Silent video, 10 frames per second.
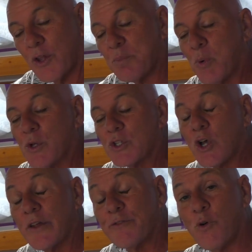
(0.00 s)
port
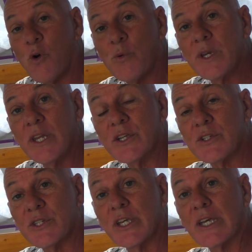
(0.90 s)
side forward
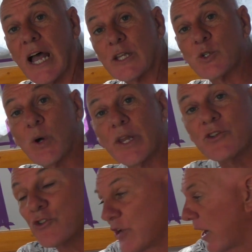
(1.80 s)
is the toilet
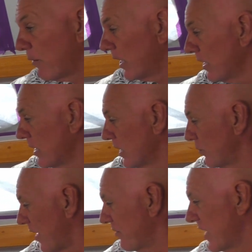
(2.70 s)
and shower. We have a